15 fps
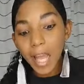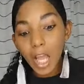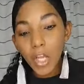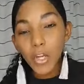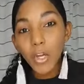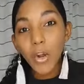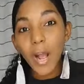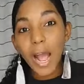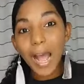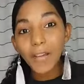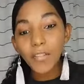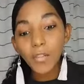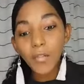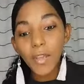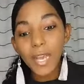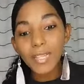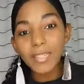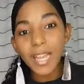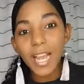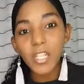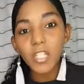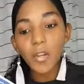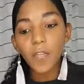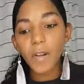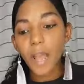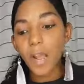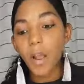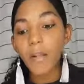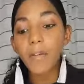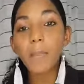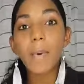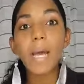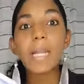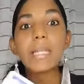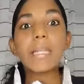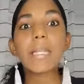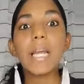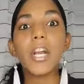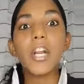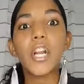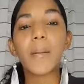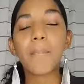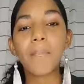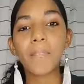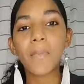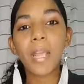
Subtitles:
You don't have to be attached of, like, everybody's learning